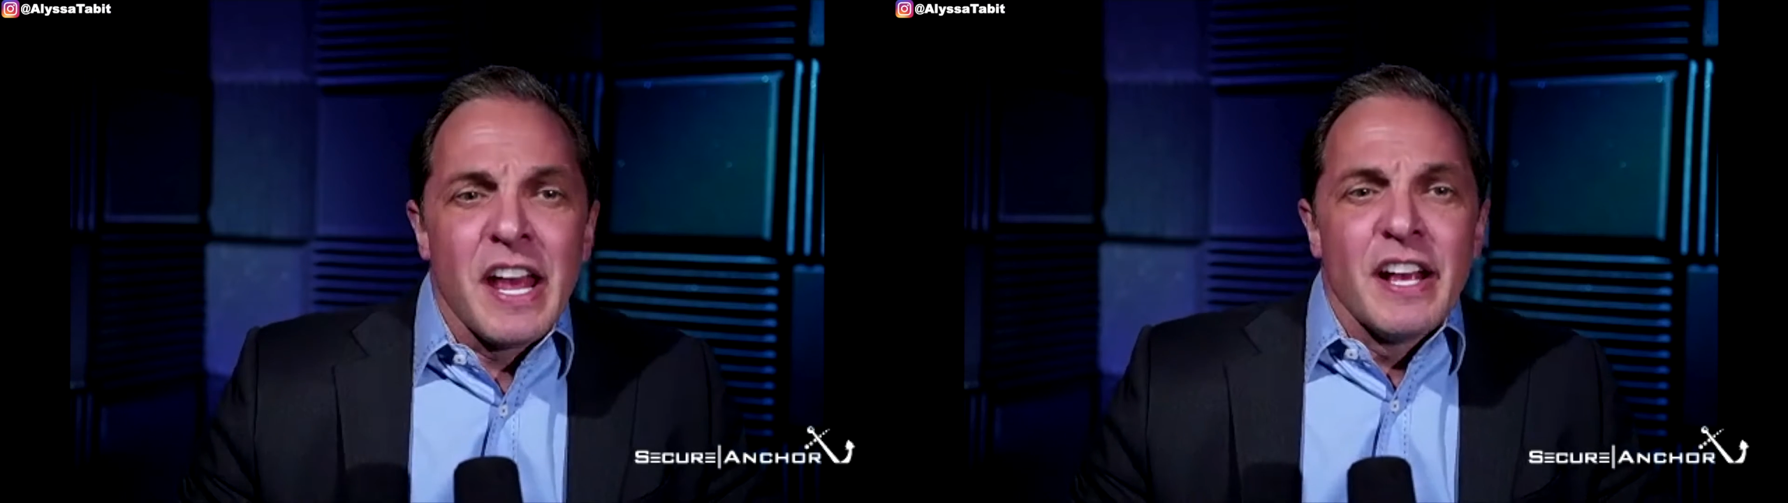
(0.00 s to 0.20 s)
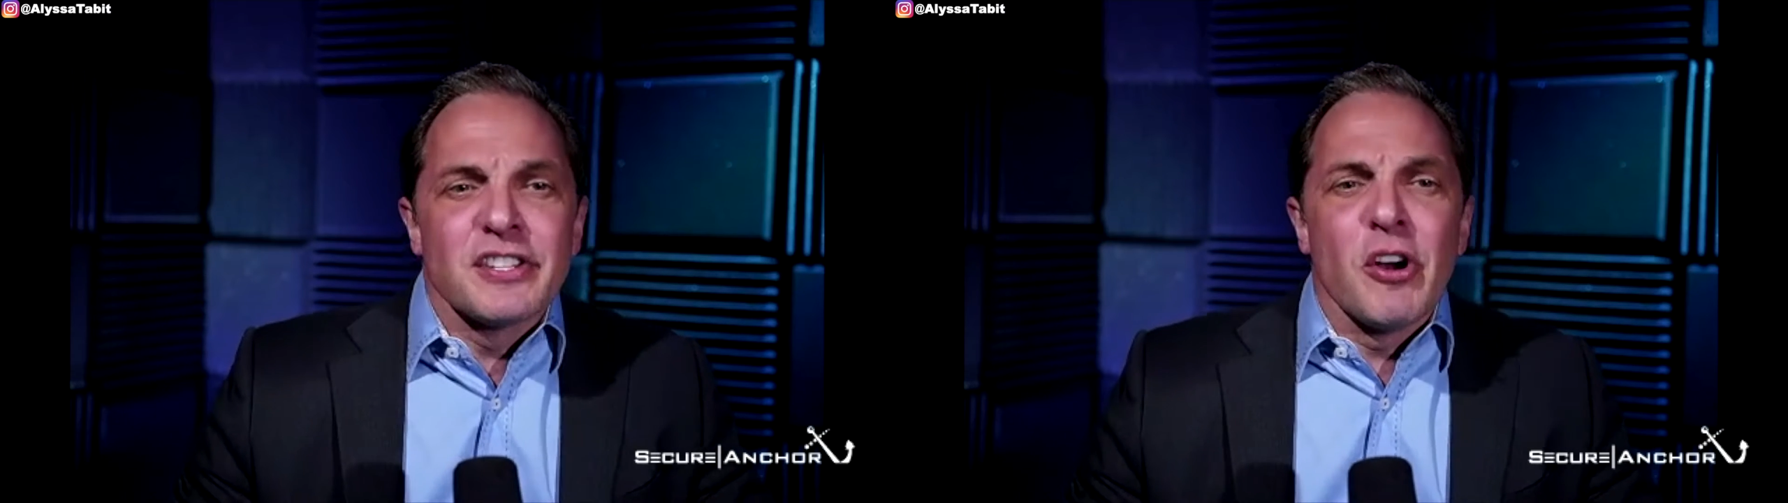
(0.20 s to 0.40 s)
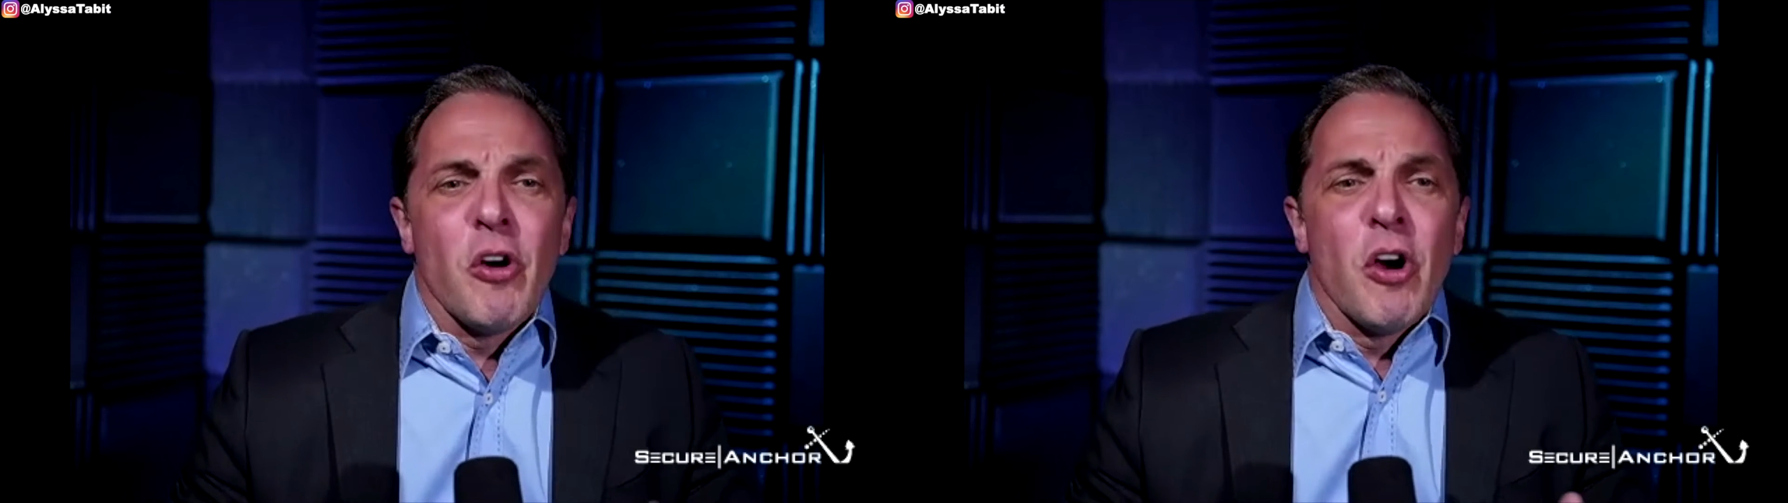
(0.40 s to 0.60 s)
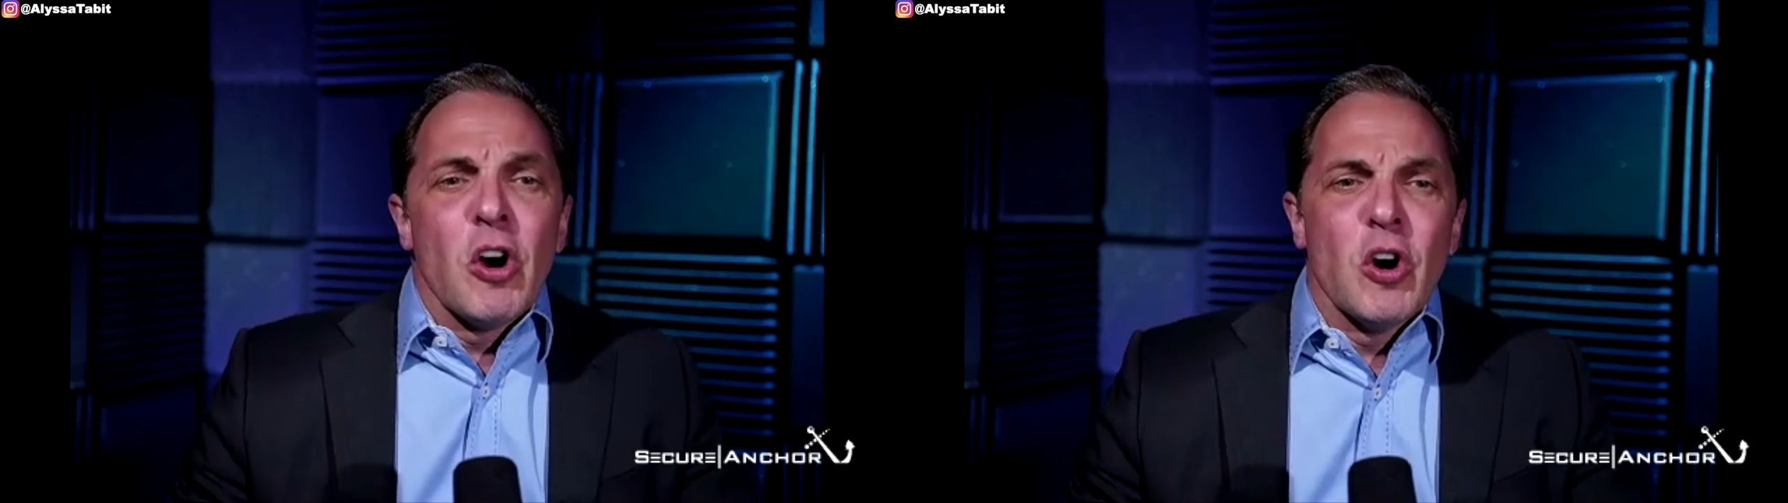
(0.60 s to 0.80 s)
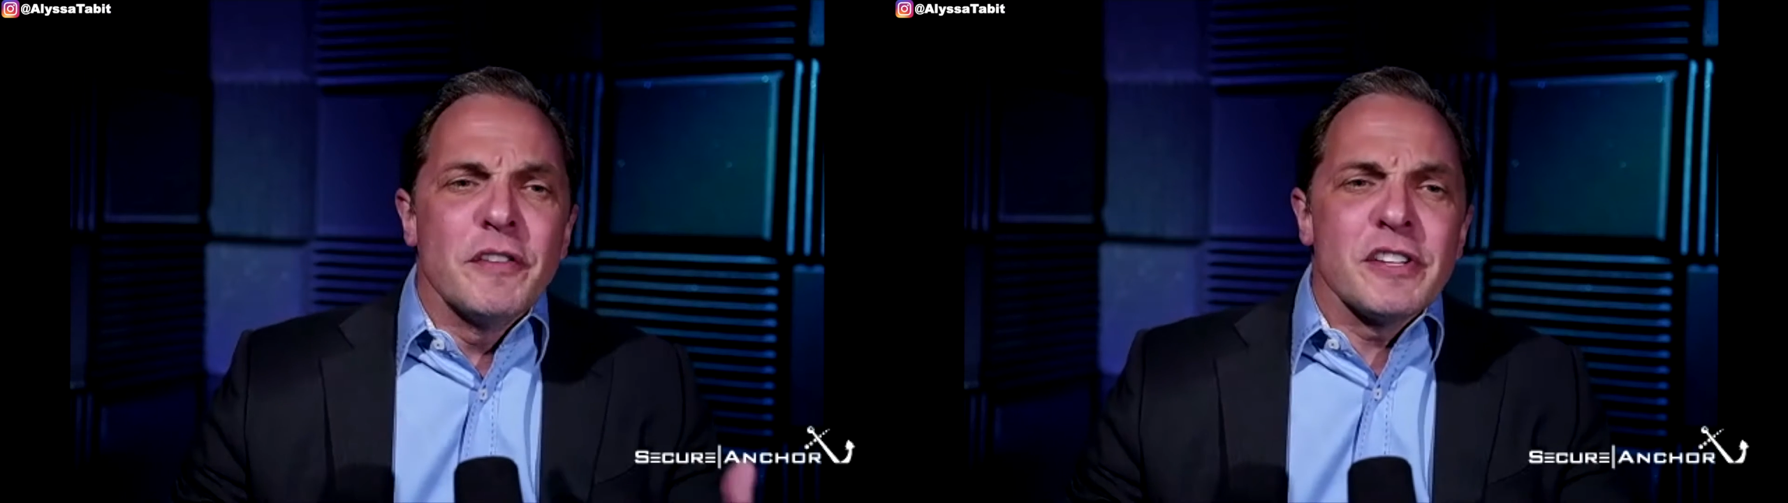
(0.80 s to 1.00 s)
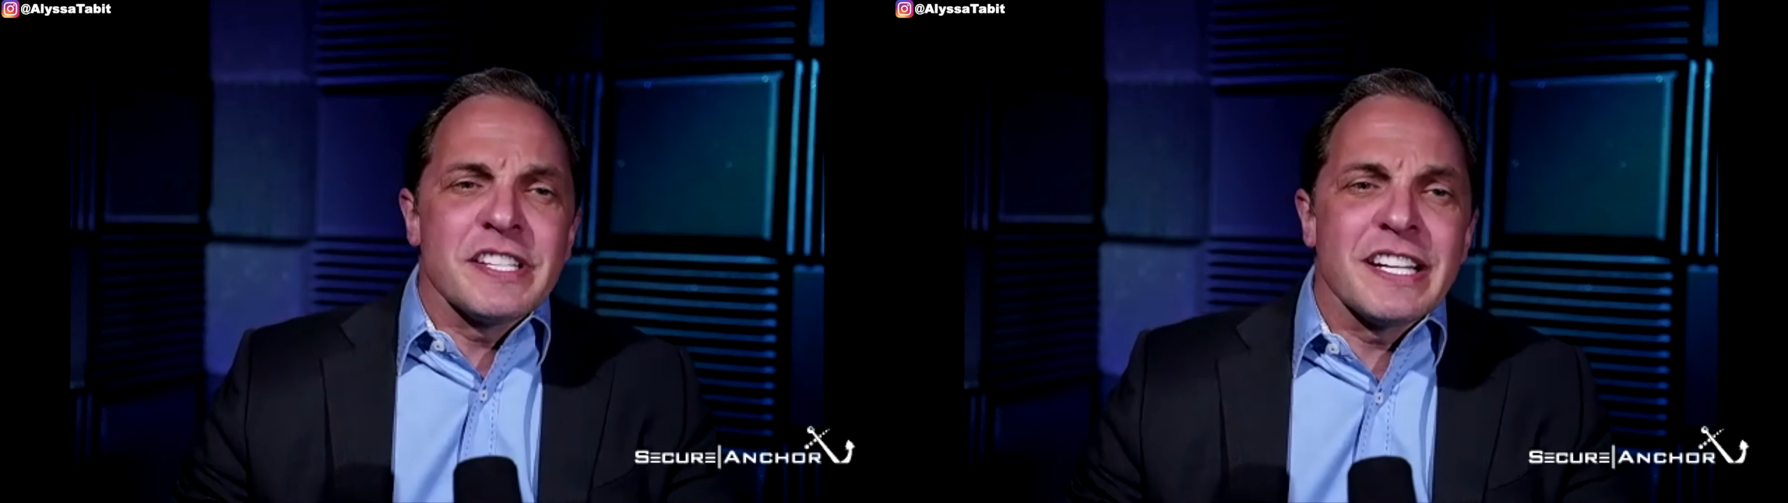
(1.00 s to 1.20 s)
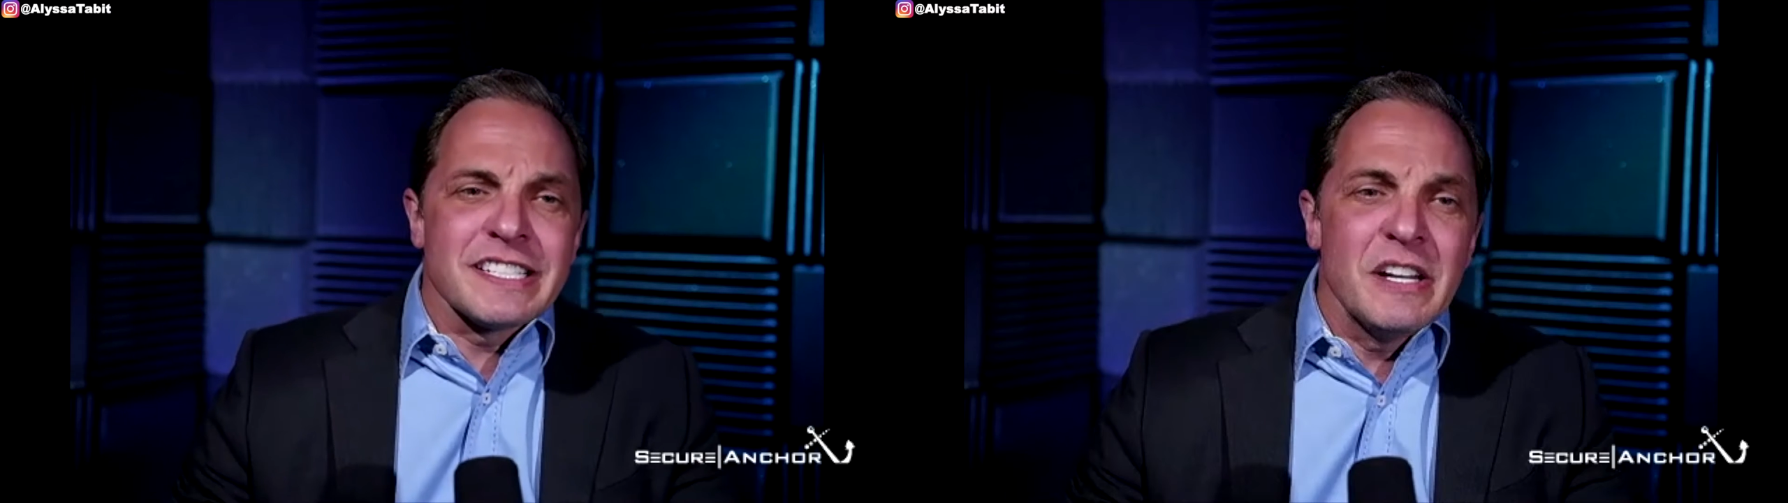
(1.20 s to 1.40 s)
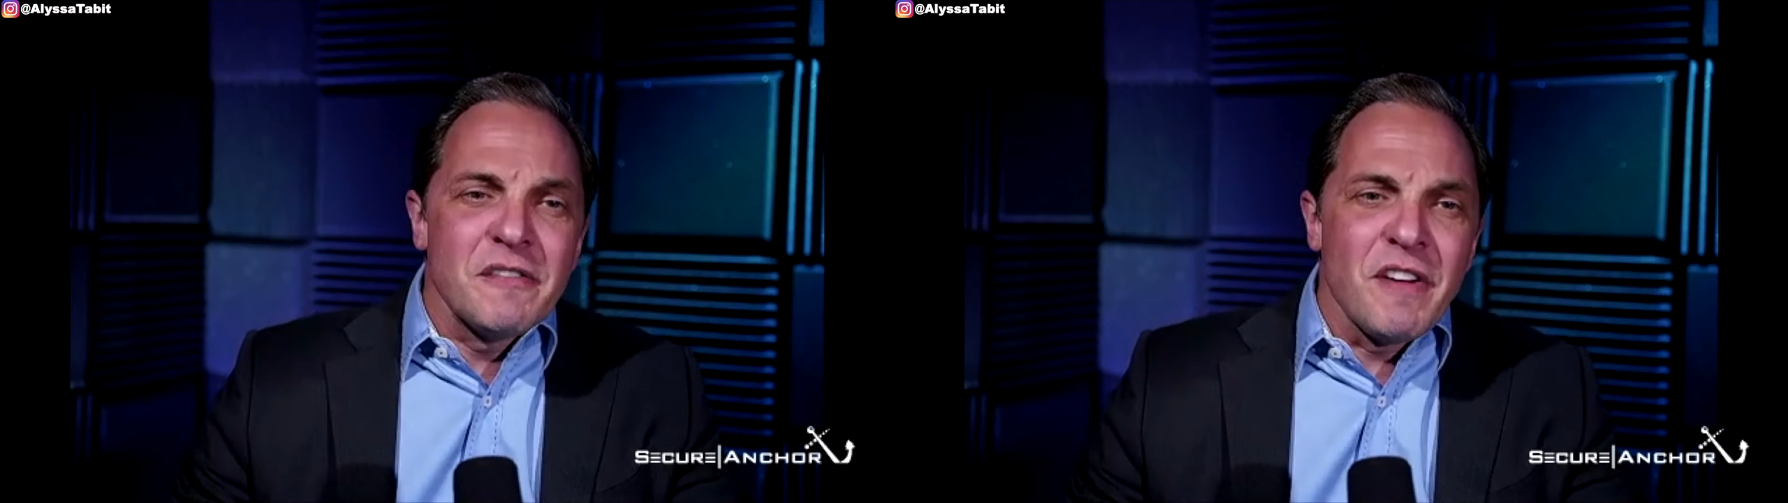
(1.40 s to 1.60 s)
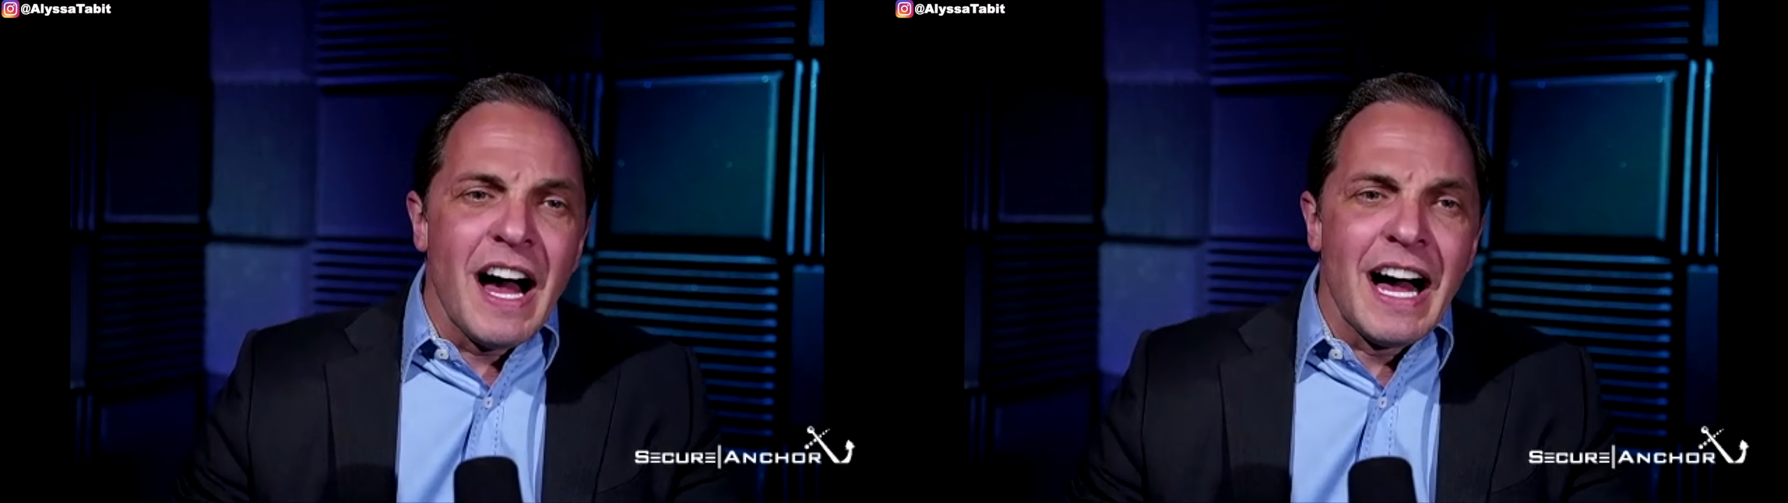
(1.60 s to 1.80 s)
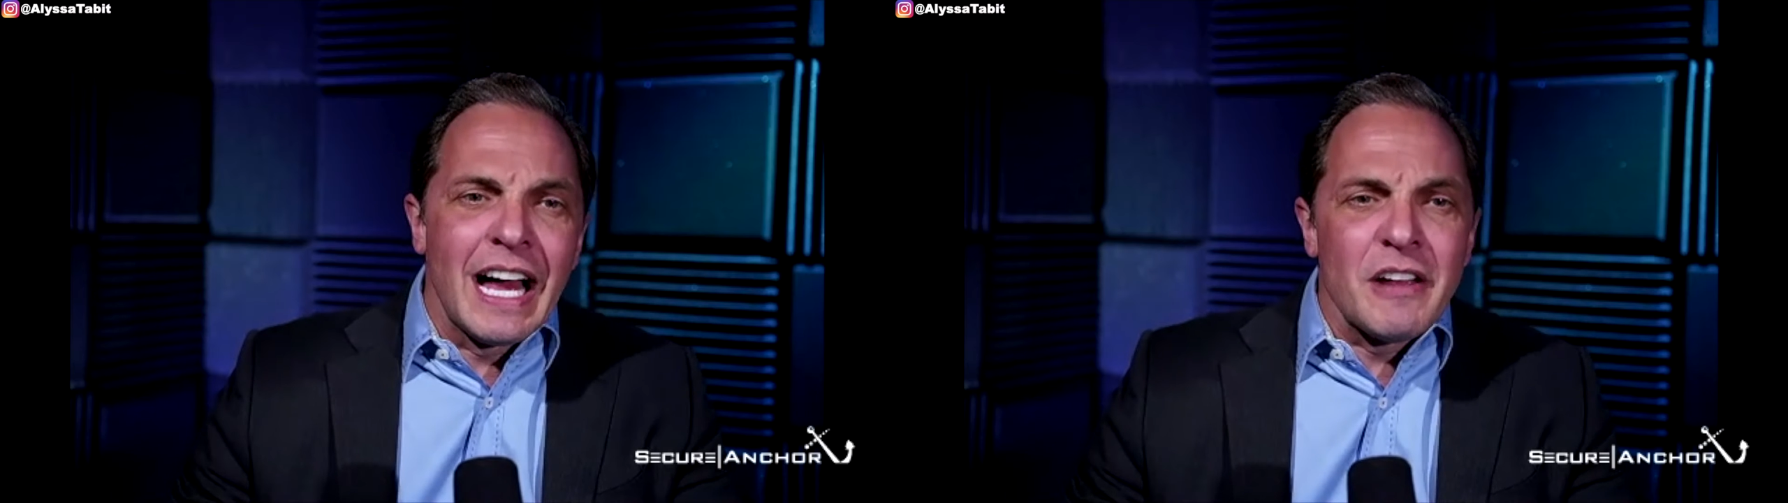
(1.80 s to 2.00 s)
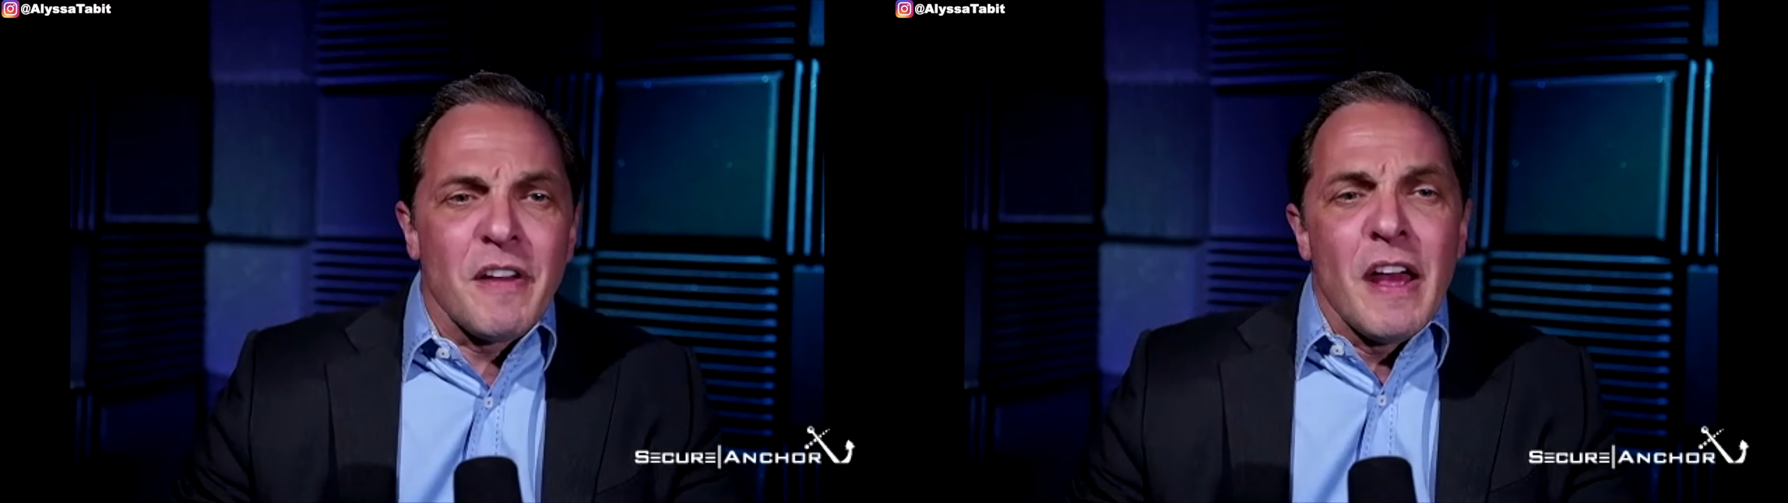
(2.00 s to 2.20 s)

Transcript: So over 65,